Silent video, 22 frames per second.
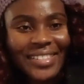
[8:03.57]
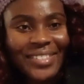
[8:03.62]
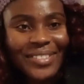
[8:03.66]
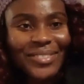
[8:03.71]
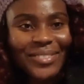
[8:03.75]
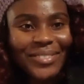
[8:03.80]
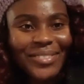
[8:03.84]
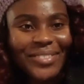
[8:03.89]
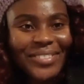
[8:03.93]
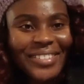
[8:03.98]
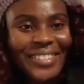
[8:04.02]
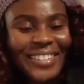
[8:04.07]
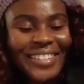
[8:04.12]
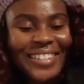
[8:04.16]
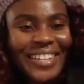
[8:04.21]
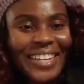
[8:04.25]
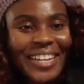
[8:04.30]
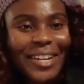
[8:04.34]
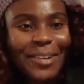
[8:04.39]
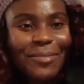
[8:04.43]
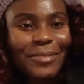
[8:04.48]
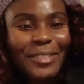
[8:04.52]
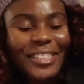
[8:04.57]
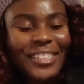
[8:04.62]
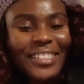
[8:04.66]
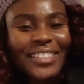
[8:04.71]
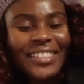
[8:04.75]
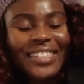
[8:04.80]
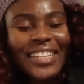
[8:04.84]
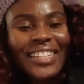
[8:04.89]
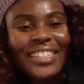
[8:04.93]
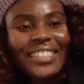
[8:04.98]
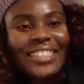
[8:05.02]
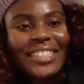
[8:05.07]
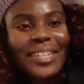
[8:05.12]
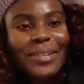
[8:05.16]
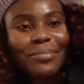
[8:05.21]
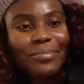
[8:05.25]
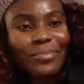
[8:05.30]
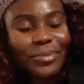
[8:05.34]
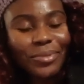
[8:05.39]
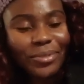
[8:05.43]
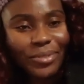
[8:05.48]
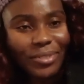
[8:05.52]
So I'll be selling their
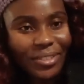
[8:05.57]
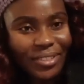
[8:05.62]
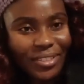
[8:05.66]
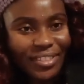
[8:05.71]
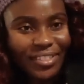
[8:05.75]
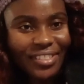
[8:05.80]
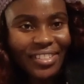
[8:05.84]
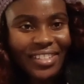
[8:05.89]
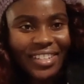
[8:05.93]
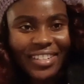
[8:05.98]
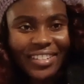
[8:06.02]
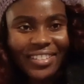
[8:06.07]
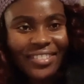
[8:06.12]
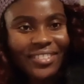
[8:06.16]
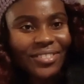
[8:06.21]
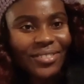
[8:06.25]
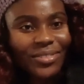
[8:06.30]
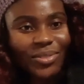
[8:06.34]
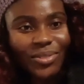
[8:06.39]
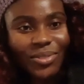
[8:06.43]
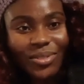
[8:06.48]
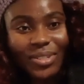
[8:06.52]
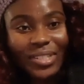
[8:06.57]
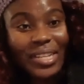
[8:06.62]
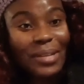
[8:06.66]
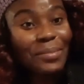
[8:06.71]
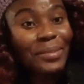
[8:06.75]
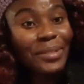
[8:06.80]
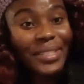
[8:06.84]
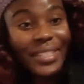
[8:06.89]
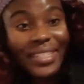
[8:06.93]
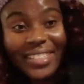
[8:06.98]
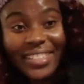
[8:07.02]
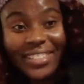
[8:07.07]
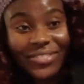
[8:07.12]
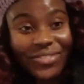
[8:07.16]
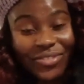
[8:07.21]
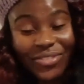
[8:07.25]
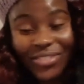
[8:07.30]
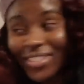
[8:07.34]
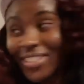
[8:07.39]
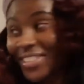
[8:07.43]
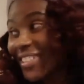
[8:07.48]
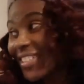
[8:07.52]
products and consulting. I'm still in
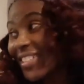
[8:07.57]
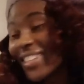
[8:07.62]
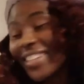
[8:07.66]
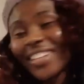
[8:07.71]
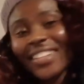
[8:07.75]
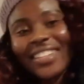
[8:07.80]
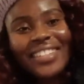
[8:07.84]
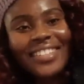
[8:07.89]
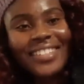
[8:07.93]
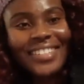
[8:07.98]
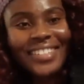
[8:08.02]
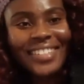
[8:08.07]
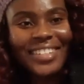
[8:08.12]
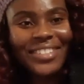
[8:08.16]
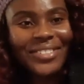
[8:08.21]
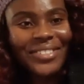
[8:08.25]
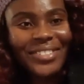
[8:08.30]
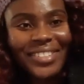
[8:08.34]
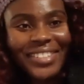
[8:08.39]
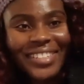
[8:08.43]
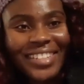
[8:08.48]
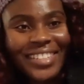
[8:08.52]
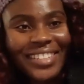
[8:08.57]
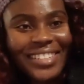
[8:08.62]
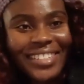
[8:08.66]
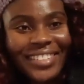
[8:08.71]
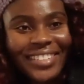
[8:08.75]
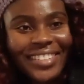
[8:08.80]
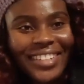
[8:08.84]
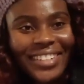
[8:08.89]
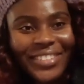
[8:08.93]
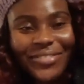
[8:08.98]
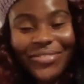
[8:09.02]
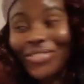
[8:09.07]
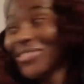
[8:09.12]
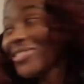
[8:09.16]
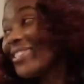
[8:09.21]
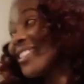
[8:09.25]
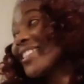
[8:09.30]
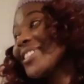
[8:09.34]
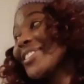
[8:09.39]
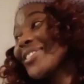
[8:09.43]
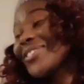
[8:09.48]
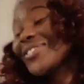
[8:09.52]
training. I just started a few
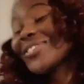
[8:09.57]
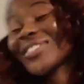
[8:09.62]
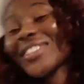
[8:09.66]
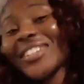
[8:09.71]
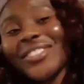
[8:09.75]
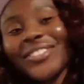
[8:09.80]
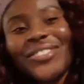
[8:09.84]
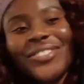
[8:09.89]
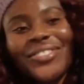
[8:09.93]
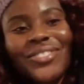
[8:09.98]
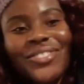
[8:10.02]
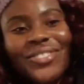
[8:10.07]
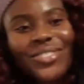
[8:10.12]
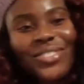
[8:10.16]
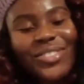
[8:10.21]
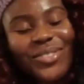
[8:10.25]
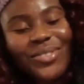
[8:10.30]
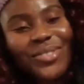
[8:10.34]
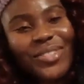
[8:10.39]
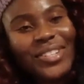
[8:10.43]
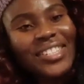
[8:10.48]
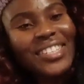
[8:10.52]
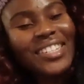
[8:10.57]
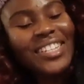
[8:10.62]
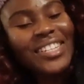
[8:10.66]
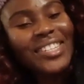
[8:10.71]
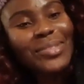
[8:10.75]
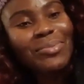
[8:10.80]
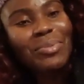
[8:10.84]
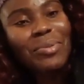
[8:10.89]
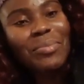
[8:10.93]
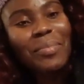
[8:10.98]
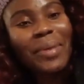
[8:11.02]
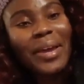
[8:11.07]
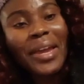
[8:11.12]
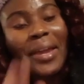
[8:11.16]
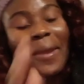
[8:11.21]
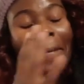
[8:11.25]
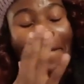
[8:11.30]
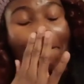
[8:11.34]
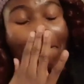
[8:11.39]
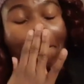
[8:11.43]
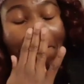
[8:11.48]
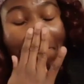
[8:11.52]
days ago. I just joined. So they sent me
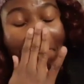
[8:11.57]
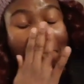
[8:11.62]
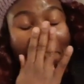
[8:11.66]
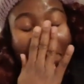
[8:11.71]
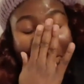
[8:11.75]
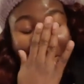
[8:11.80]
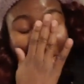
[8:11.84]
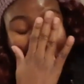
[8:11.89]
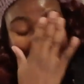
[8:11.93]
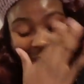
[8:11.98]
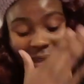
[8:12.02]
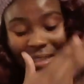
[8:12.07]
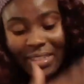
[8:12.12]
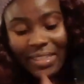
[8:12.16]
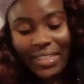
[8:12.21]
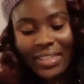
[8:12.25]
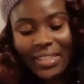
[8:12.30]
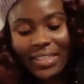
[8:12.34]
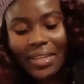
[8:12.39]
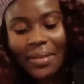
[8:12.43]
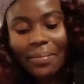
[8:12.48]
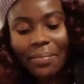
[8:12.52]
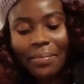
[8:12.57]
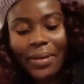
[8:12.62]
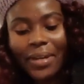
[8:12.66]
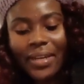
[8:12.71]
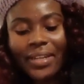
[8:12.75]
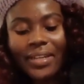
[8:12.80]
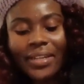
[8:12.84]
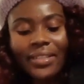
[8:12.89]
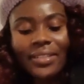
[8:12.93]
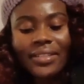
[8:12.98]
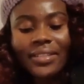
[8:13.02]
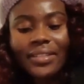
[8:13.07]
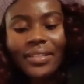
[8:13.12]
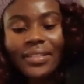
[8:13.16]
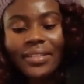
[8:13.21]
my starter packet.